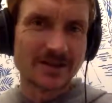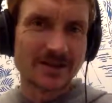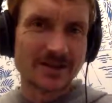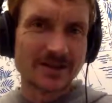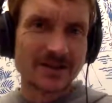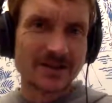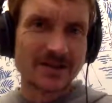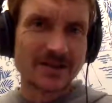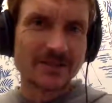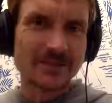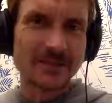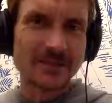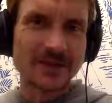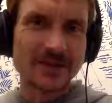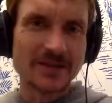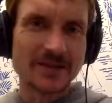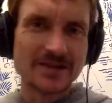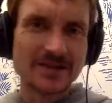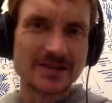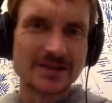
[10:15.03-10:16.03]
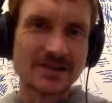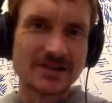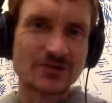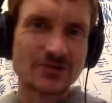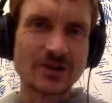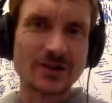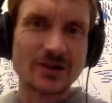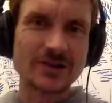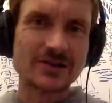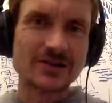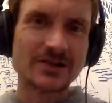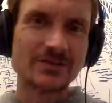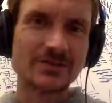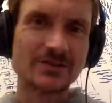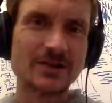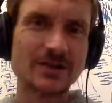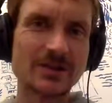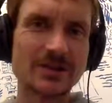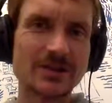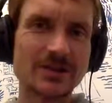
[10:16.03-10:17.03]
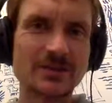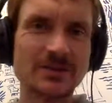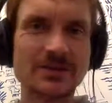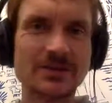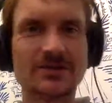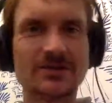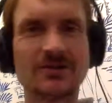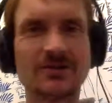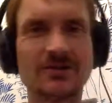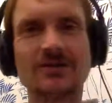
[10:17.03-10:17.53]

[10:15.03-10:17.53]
the medicines and drugs he's being administered.